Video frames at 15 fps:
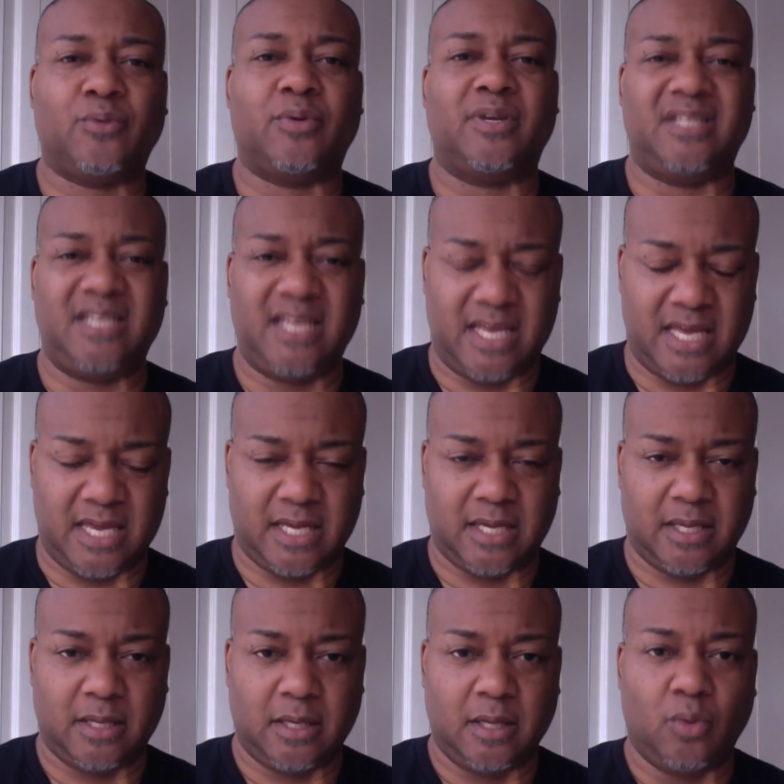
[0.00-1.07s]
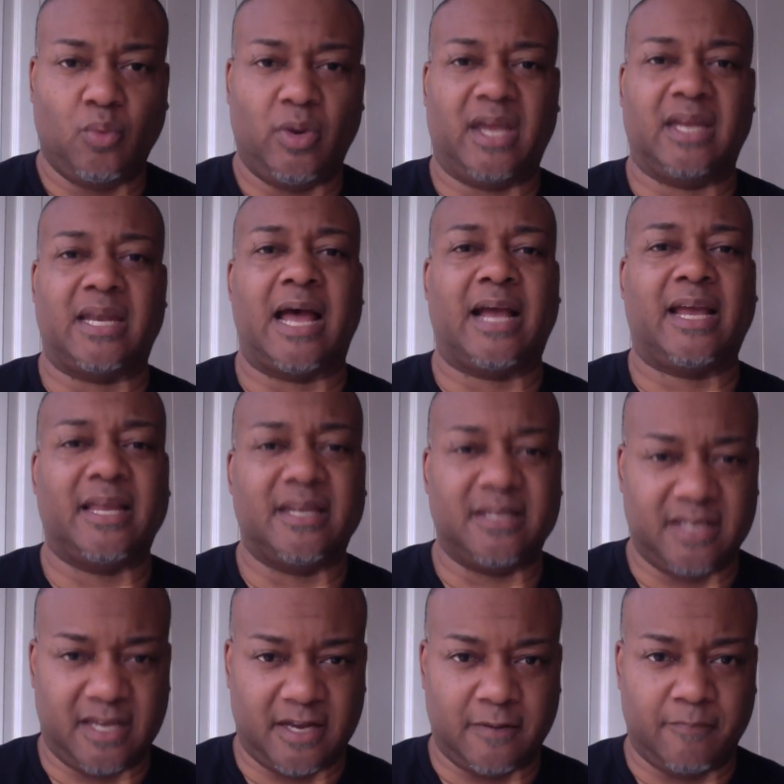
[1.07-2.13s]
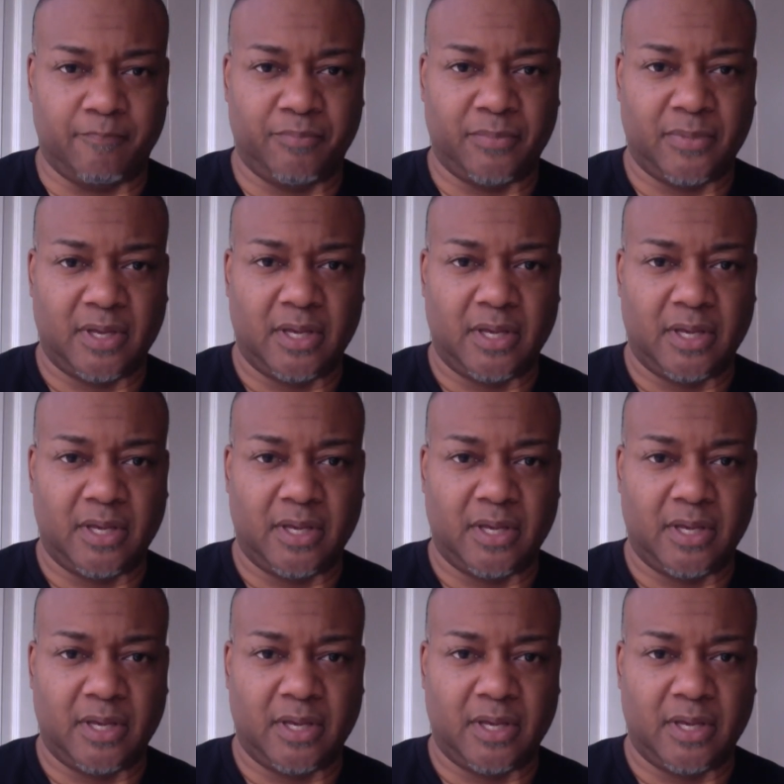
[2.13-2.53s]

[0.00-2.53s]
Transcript: critique, we cannot condemn,